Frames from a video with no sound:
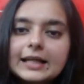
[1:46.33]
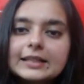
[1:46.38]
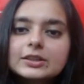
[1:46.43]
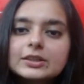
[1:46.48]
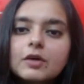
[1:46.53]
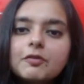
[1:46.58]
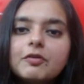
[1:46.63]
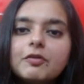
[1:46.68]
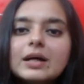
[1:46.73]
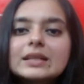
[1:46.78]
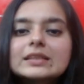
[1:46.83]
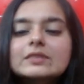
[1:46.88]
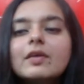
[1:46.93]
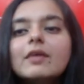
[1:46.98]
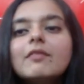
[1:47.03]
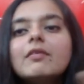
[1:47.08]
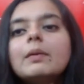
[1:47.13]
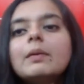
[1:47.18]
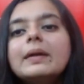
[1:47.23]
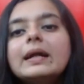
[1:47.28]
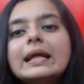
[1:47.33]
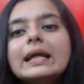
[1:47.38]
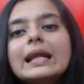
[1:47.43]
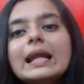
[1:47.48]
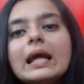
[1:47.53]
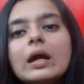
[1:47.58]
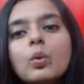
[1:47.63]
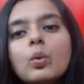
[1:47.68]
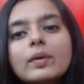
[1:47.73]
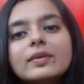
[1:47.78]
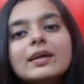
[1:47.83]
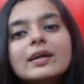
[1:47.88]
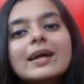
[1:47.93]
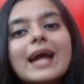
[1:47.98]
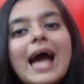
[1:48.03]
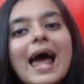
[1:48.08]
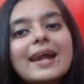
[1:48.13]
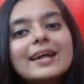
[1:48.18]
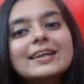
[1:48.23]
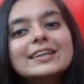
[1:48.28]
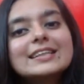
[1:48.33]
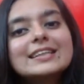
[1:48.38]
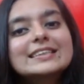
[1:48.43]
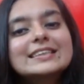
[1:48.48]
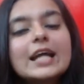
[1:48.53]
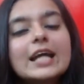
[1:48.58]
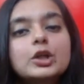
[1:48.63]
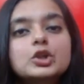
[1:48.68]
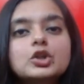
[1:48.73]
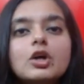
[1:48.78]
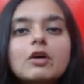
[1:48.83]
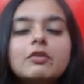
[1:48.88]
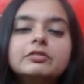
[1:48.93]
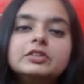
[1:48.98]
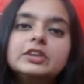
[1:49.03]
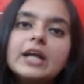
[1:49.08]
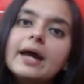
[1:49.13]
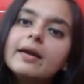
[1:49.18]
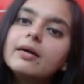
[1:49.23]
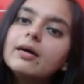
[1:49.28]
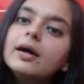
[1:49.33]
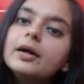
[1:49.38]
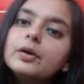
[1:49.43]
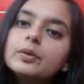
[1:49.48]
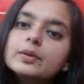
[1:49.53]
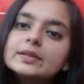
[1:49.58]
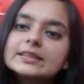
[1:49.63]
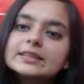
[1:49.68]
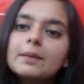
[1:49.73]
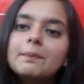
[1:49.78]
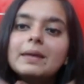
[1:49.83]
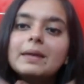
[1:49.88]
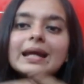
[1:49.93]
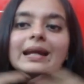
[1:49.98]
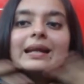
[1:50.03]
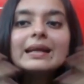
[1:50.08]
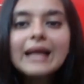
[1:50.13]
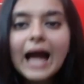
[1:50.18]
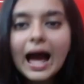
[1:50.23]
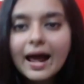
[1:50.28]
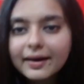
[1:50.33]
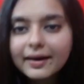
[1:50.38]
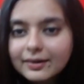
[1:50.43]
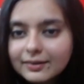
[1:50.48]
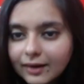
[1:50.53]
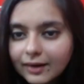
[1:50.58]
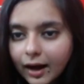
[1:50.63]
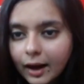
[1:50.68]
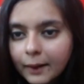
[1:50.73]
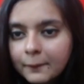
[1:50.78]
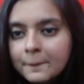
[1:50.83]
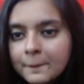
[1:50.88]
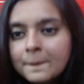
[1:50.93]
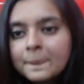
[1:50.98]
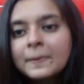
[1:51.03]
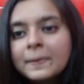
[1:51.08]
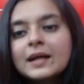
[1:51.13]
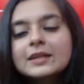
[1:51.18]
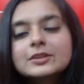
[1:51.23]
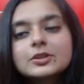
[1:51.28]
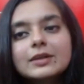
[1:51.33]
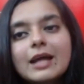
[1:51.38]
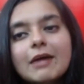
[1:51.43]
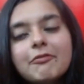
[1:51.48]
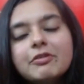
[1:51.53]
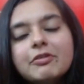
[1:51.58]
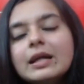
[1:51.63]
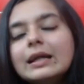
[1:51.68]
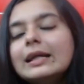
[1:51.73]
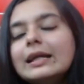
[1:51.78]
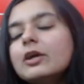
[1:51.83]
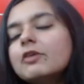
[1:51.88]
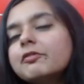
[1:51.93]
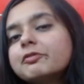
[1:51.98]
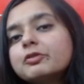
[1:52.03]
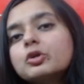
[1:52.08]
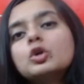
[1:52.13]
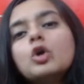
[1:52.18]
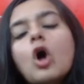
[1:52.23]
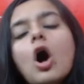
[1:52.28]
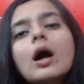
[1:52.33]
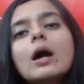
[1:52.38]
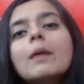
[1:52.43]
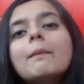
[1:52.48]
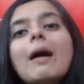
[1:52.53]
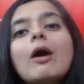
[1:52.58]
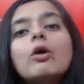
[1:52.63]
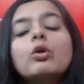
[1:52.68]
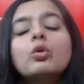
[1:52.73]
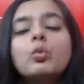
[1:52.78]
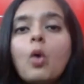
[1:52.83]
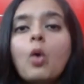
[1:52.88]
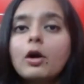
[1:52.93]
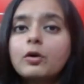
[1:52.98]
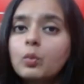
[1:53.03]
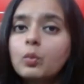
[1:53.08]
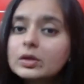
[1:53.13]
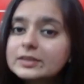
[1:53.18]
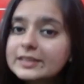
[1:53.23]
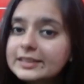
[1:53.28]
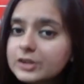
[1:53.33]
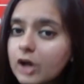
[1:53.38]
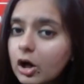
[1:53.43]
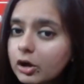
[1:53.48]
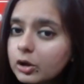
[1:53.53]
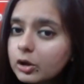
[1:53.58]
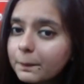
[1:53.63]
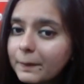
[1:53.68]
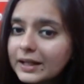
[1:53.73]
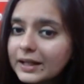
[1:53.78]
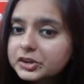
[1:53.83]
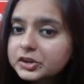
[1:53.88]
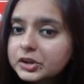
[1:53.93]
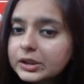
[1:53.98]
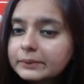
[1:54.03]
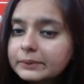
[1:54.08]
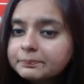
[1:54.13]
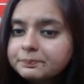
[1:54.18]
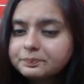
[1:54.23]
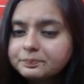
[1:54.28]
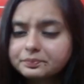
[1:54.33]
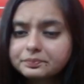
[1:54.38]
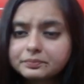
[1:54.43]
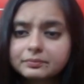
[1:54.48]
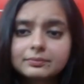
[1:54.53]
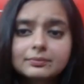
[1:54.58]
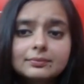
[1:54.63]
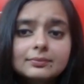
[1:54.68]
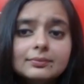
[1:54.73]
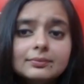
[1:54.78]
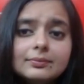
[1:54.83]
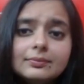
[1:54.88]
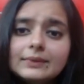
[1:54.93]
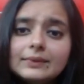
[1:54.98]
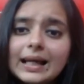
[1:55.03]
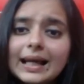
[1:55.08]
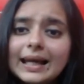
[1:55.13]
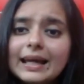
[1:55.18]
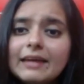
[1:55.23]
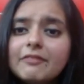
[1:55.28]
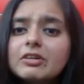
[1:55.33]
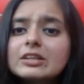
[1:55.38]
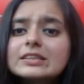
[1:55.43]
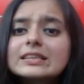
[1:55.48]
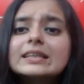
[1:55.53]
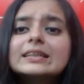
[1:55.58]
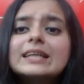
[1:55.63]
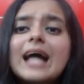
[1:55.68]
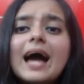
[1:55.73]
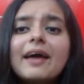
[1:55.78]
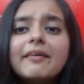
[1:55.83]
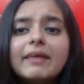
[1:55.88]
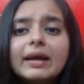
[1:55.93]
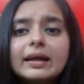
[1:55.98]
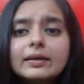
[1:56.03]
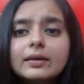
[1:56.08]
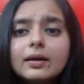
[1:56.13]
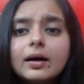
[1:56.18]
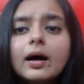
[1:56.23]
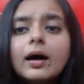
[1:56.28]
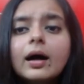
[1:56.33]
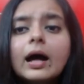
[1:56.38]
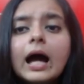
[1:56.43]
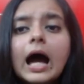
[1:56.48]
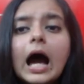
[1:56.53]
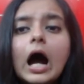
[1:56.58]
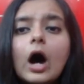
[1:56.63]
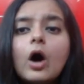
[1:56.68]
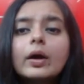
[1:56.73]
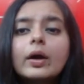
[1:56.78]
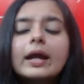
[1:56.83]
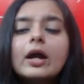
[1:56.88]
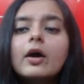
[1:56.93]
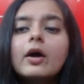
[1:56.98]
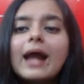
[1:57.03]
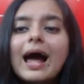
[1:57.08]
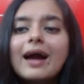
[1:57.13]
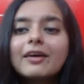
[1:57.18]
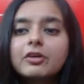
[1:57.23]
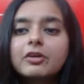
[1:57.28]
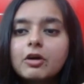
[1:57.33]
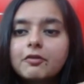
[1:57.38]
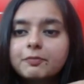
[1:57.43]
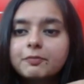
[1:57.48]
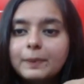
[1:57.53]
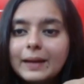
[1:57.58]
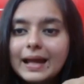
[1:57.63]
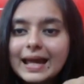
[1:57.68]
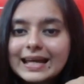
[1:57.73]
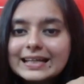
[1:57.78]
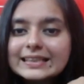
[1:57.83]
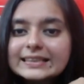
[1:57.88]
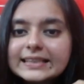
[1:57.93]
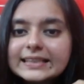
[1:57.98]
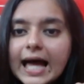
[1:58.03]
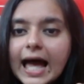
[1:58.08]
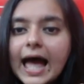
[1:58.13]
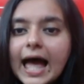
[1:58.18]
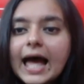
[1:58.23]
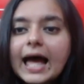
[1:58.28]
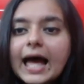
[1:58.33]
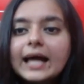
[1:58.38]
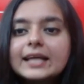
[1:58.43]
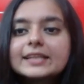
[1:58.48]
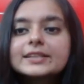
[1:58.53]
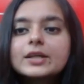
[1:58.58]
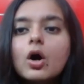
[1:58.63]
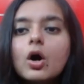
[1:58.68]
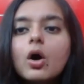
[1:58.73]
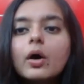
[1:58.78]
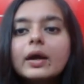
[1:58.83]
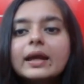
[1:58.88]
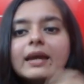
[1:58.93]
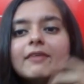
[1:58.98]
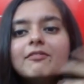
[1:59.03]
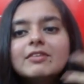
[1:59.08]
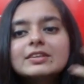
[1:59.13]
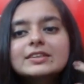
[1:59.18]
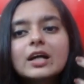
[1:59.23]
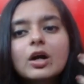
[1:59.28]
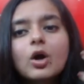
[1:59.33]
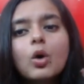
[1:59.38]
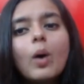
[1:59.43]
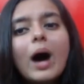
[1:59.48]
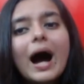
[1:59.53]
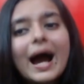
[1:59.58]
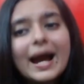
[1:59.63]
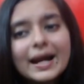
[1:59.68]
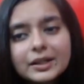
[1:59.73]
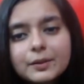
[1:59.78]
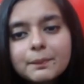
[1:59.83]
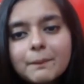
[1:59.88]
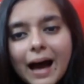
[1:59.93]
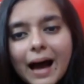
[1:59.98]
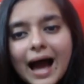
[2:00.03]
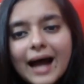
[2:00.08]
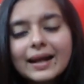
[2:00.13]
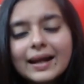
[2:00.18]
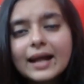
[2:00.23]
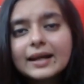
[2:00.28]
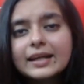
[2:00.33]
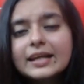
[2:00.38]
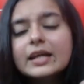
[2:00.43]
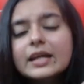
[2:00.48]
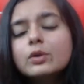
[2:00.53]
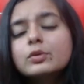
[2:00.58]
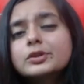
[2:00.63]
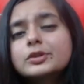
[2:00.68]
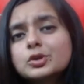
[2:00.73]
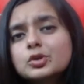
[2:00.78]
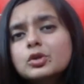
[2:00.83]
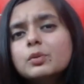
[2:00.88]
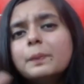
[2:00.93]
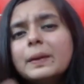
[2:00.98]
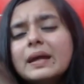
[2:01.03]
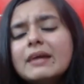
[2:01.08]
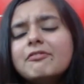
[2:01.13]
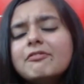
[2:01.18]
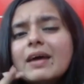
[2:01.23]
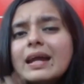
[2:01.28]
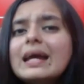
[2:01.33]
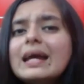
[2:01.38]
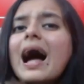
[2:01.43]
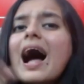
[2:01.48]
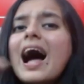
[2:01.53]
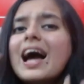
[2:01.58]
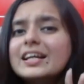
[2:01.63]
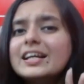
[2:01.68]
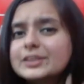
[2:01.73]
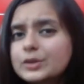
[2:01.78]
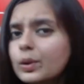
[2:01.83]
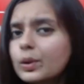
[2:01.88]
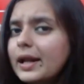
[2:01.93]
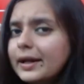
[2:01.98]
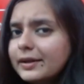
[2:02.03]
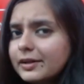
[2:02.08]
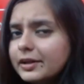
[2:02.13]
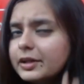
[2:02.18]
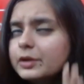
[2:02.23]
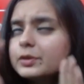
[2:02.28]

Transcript: So first we will be dealing with the character sketch of Gerrard, who is the main character. So definitely you have to talk about what was his occupation. He was a director, okay, or actor of plays. So he was a quiet man and he used to be very isolated.